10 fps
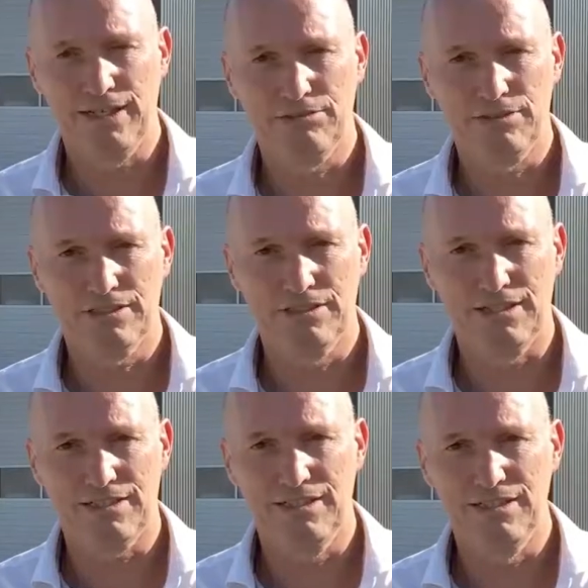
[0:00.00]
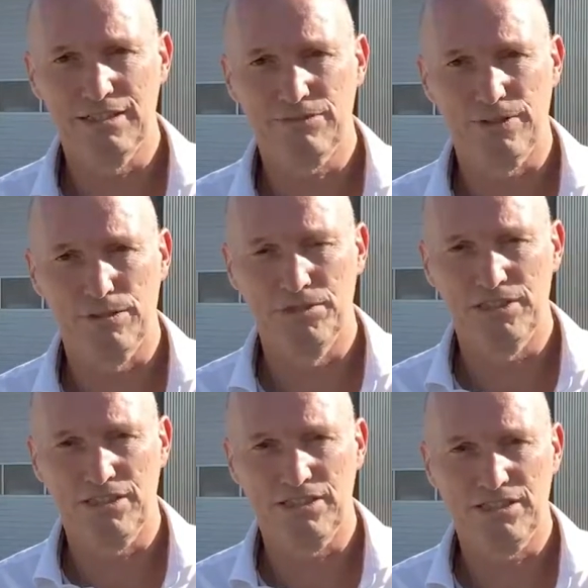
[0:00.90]
out is that in this
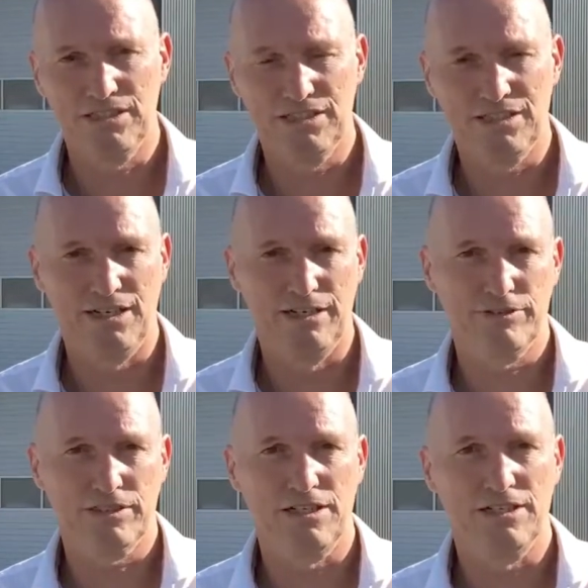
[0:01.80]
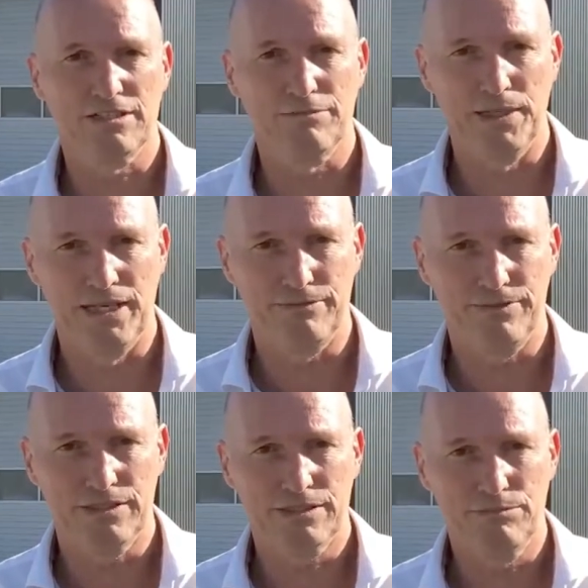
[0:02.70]
fermentation, it delivers a lot of
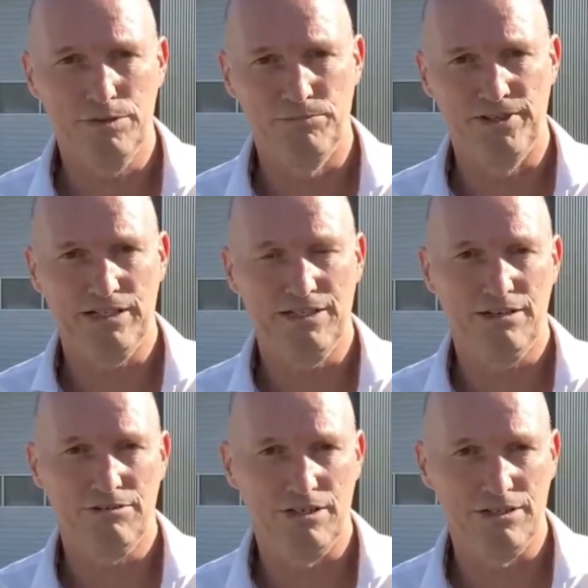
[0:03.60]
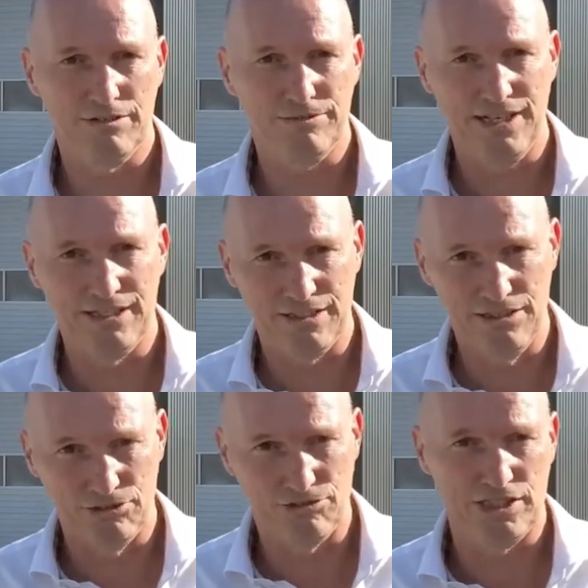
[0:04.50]
benefits. We break down a lot of
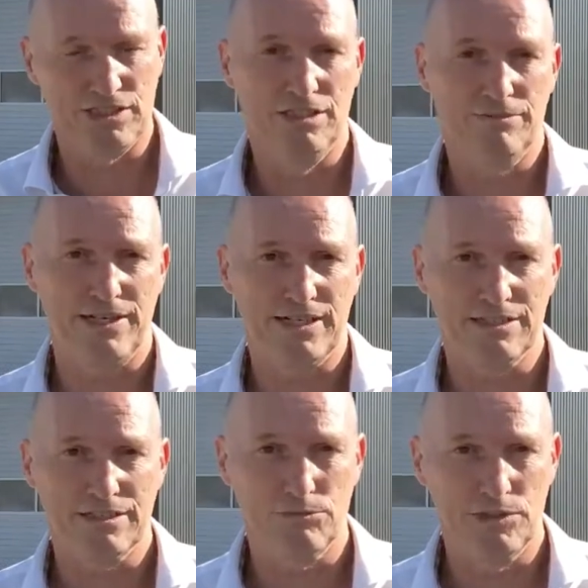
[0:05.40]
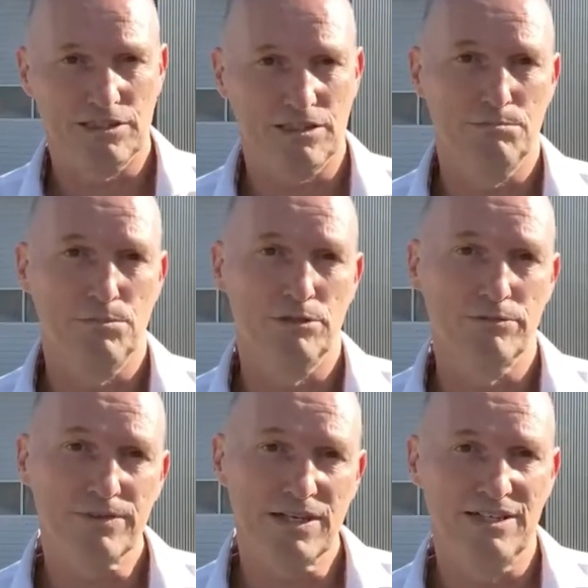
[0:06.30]
anti-nutritional factors, which are
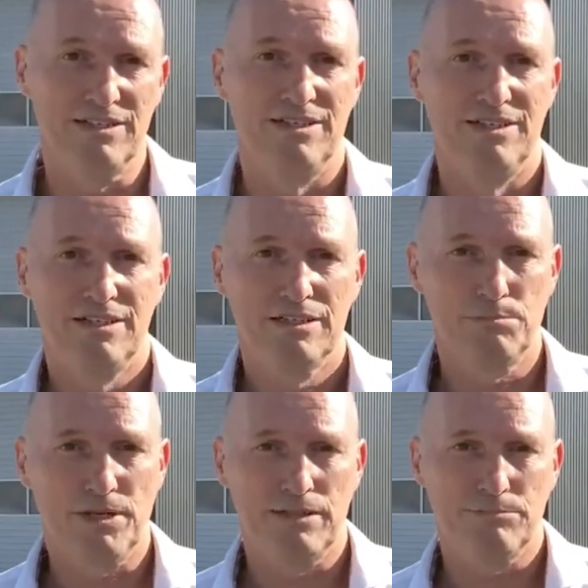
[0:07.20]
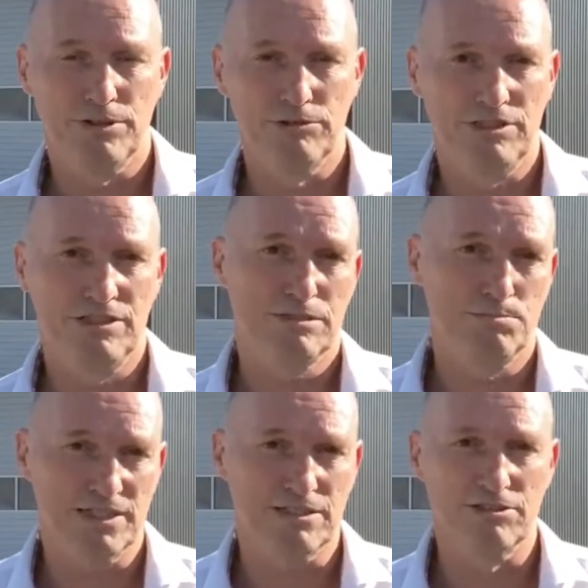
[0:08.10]
both in the plant proteins,
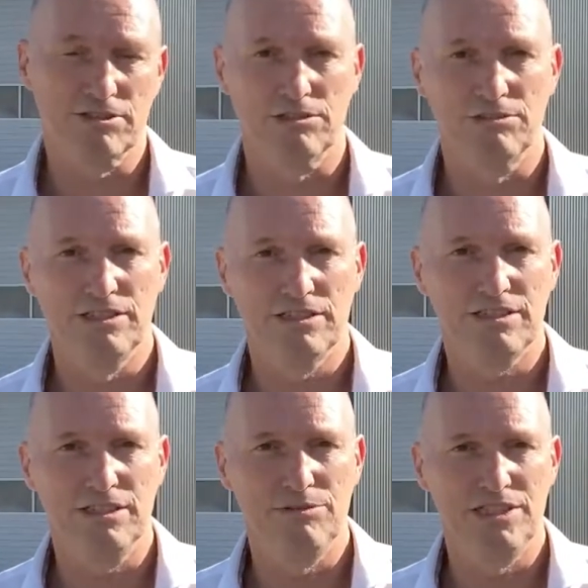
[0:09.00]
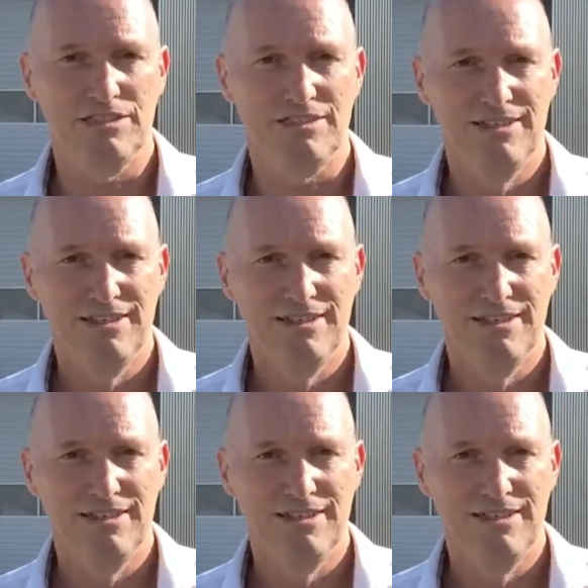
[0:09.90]
but also in the seaweed.